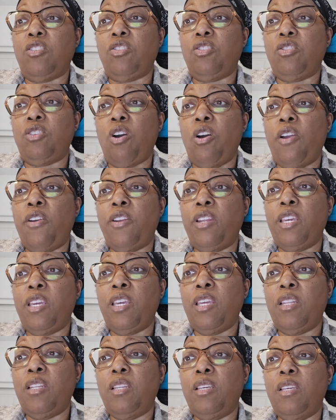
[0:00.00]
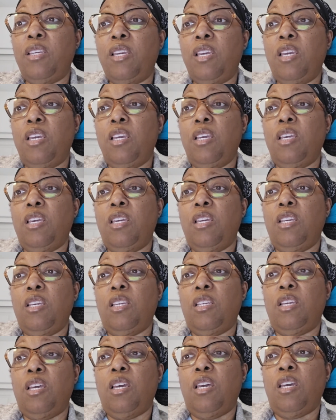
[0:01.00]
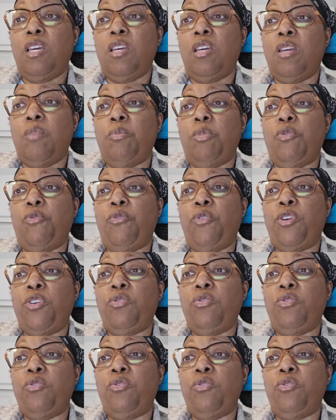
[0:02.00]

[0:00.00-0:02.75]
started, before